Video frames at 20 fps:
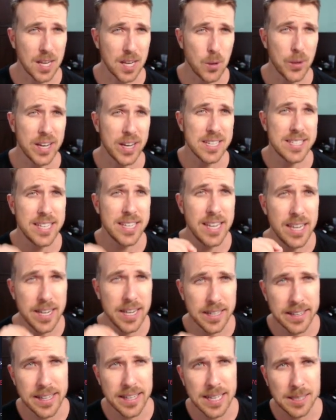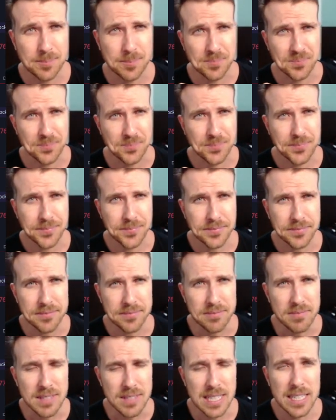We can see here
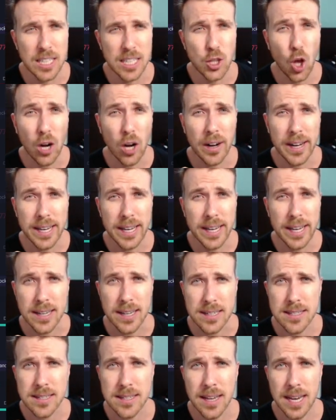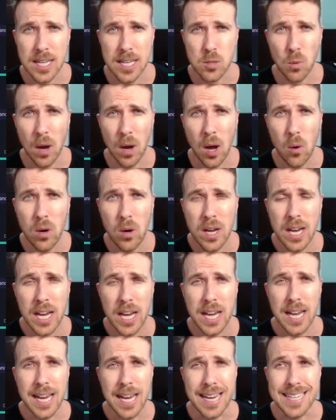the dollar index as well
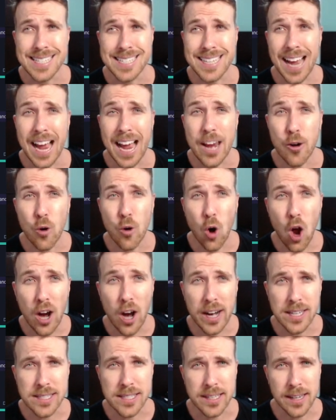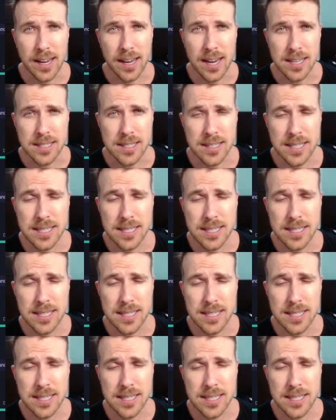is skyrocketing, guys.